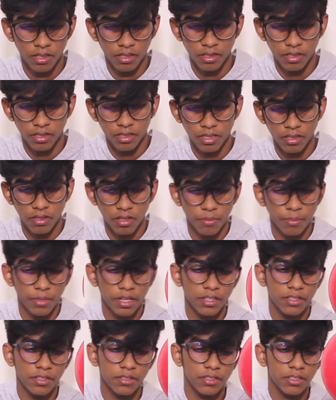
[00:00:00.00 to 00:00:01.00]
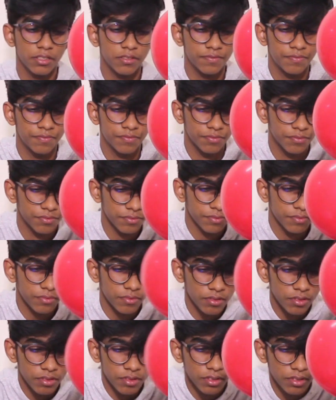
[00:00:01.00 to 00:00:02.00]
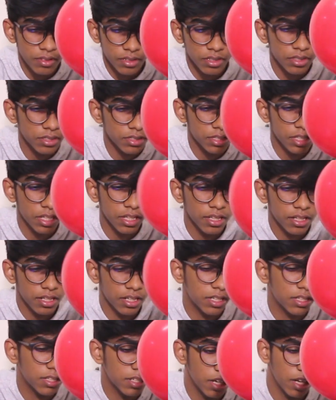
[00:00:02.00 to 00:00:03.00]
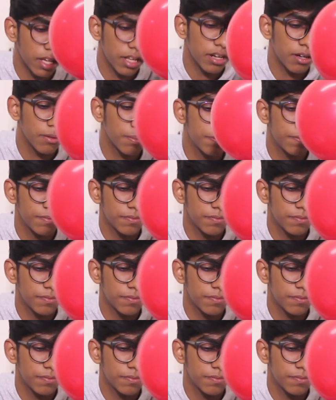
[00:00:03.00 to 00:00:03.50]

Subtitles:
Let's go make sure. Shake it up.